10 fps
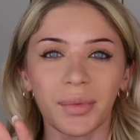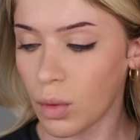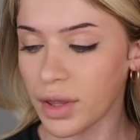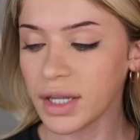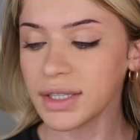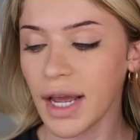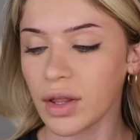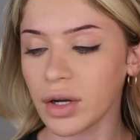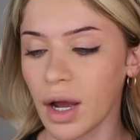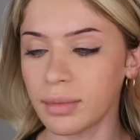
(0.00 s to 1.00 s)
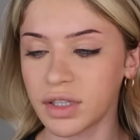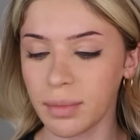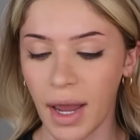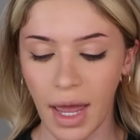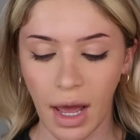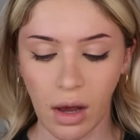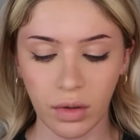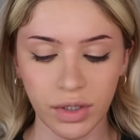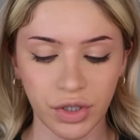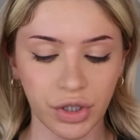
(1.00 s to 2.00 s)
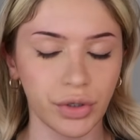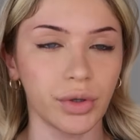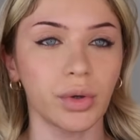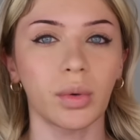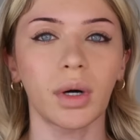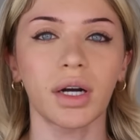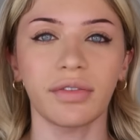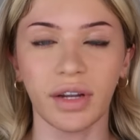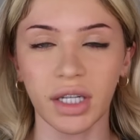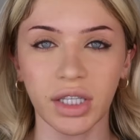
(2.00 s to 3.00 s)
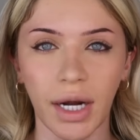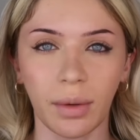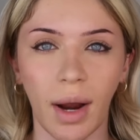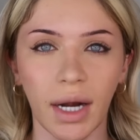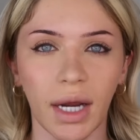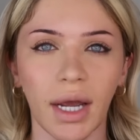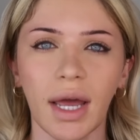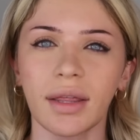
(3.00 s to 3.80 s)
Well, then Taylor comes to my house to finish getting ready.